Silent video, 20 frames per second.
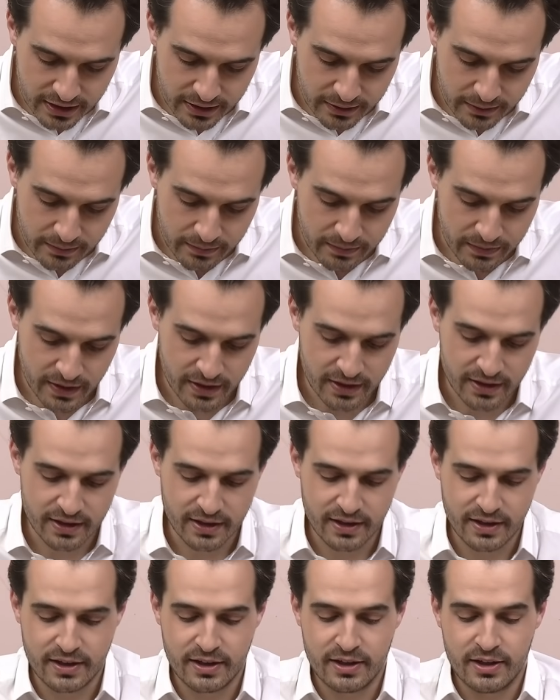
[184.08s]
them?
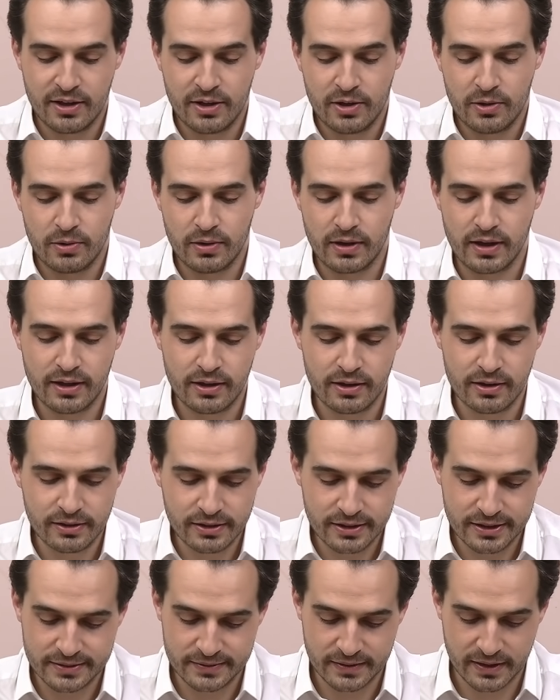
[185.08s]
Well,
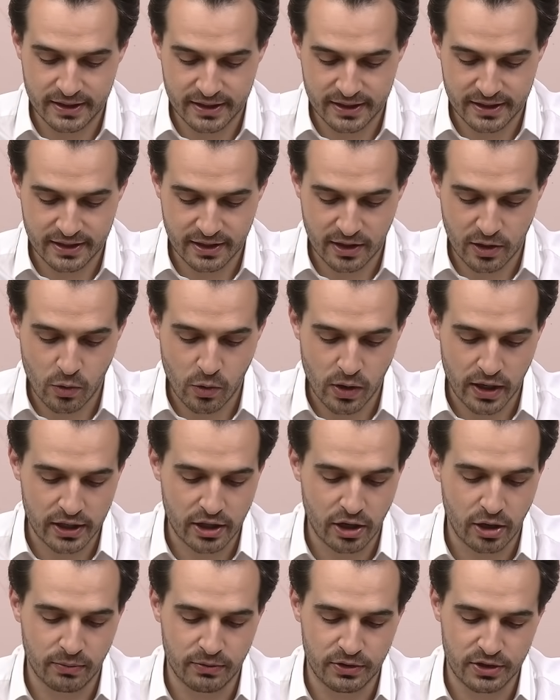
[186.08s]
quite
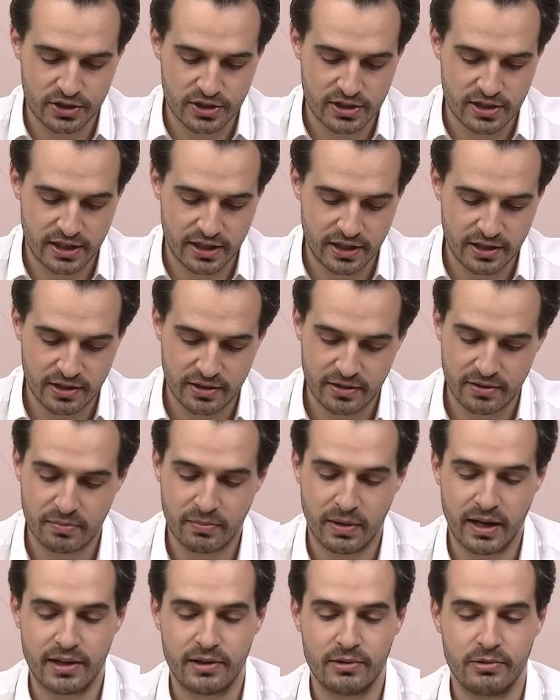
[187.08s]
obviously.
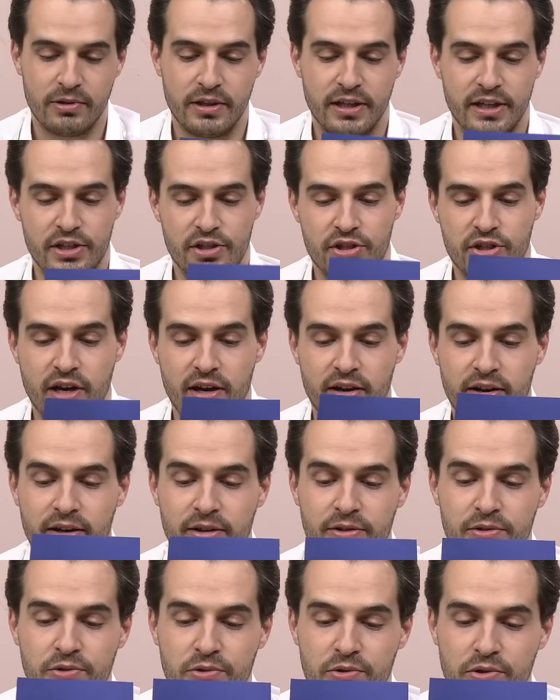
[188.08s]
By the way, shout
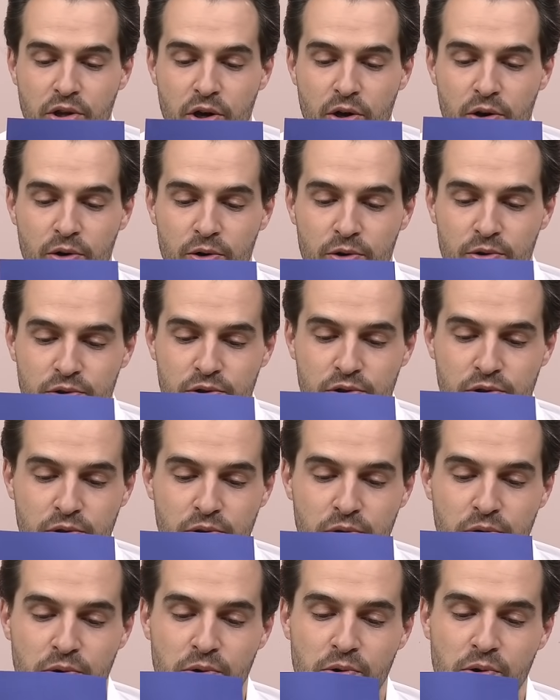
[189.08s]
out to those
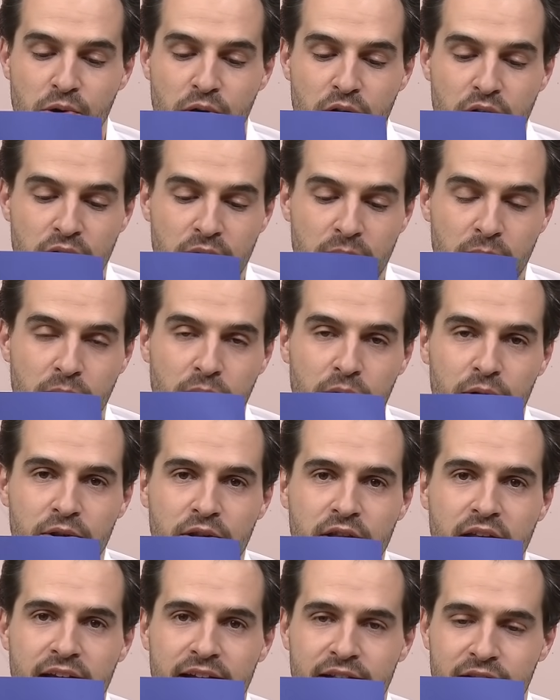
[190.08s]
who
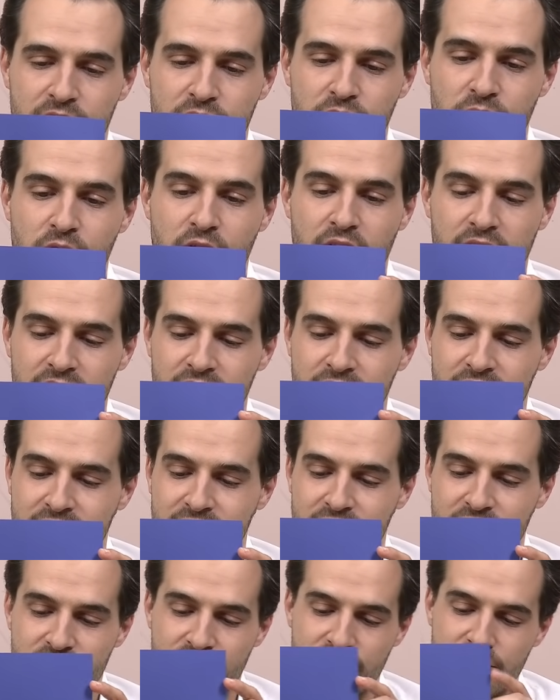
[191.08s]
put that in writing.
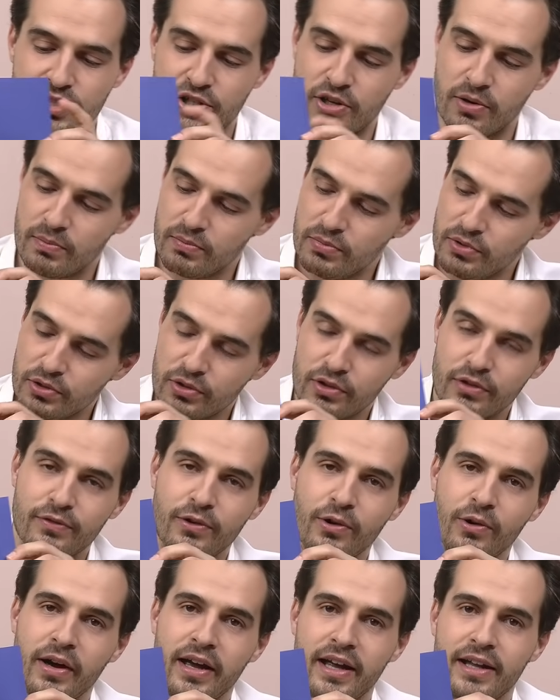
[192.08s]
This is some
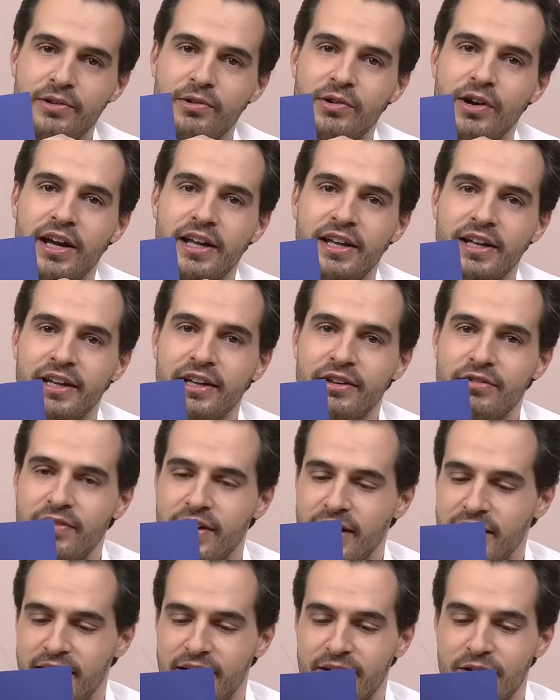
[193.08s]
beautiful handwriting. If
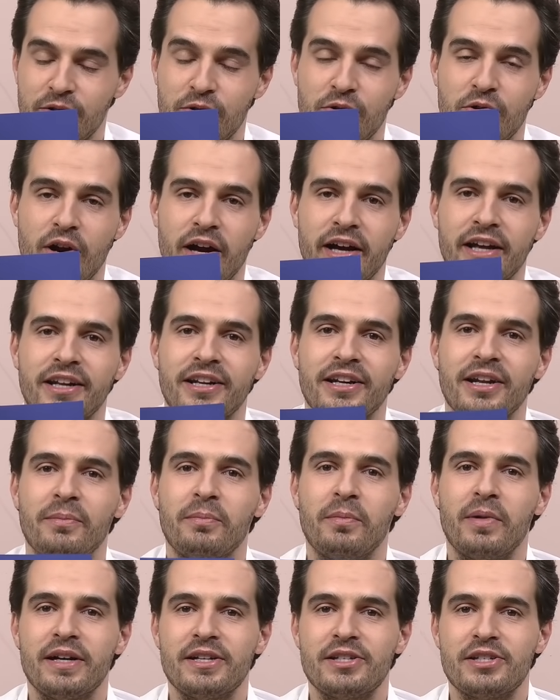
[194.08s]
I had to write it
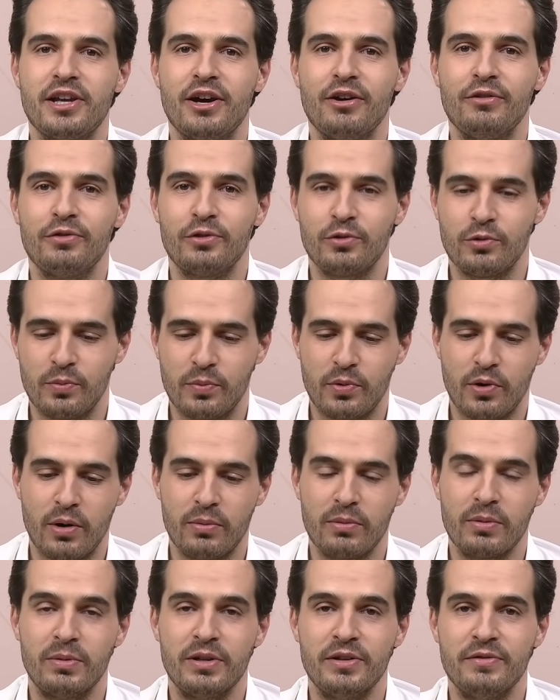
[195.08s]
up myself, it would
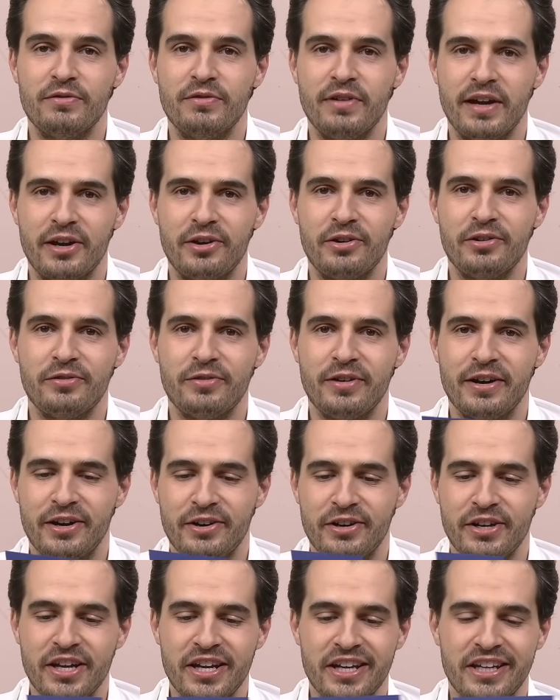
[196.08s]
probably be very,
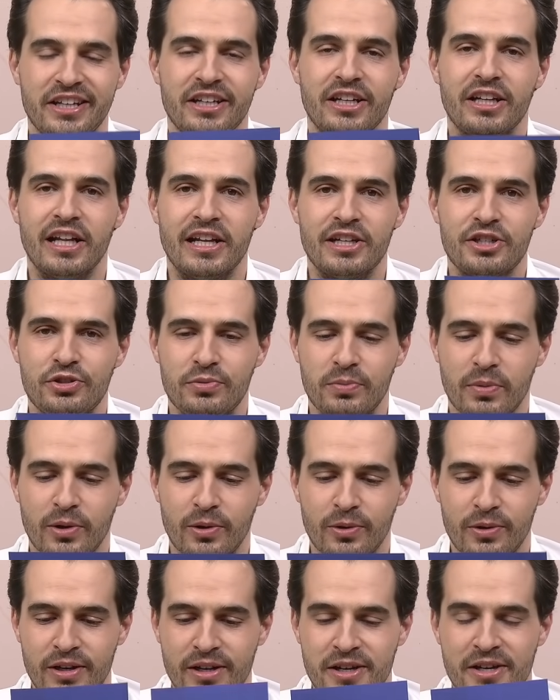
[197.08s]
very
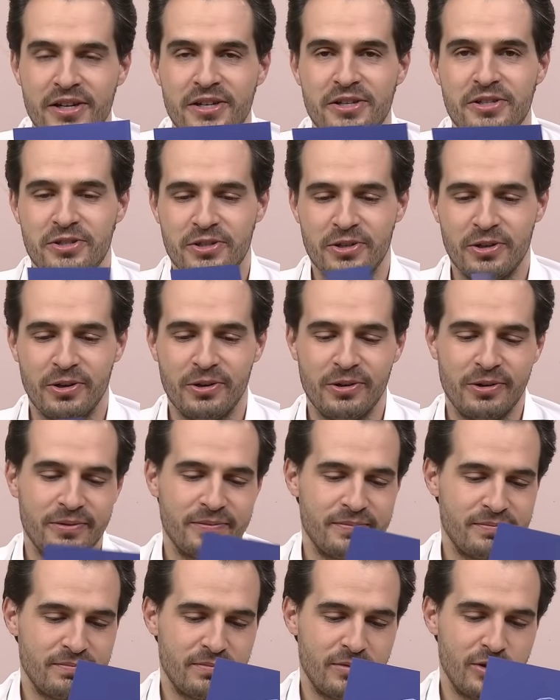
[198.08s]
illegible.
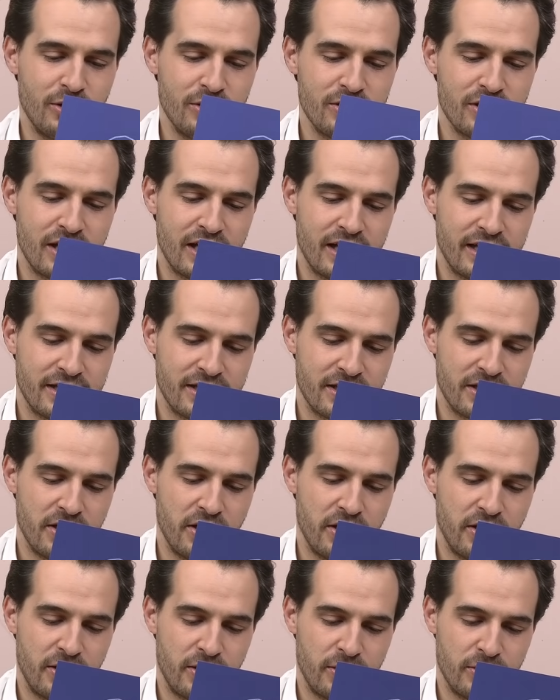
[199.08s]
So looks like a
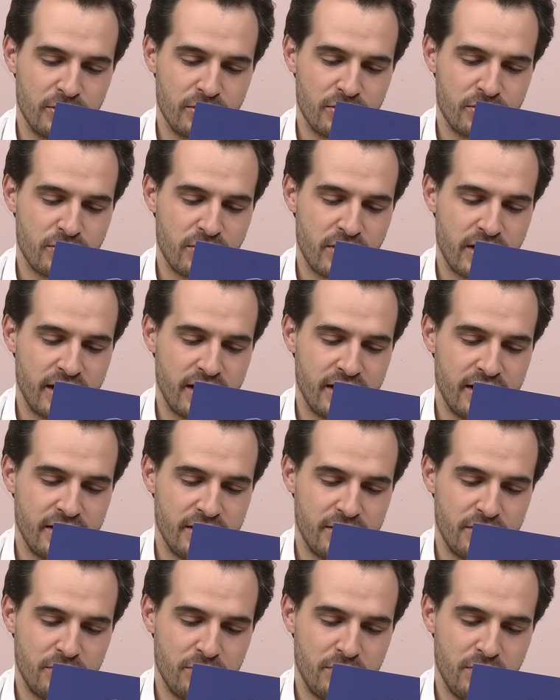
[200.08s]
girl's
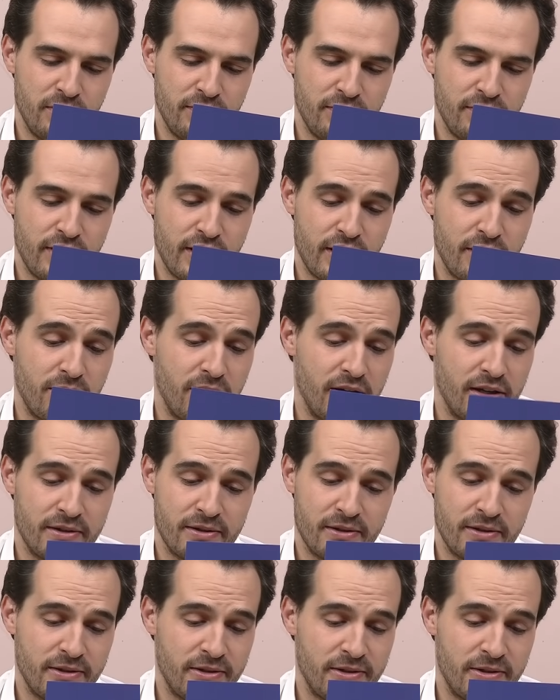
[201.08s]
writing, to be fair,
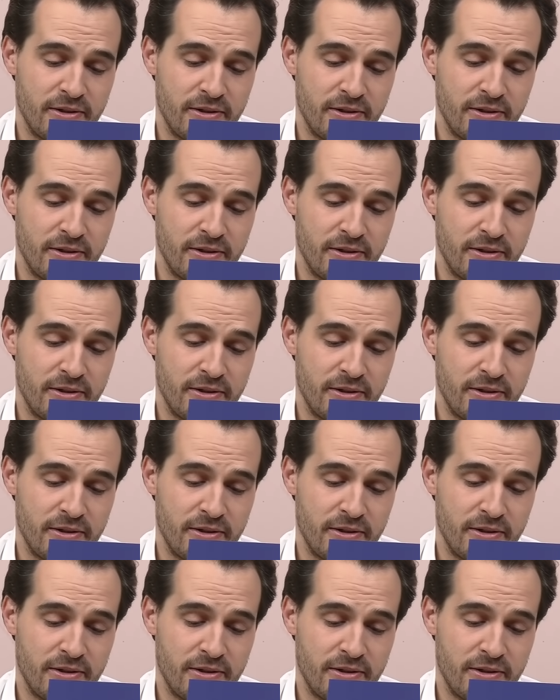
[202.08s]
but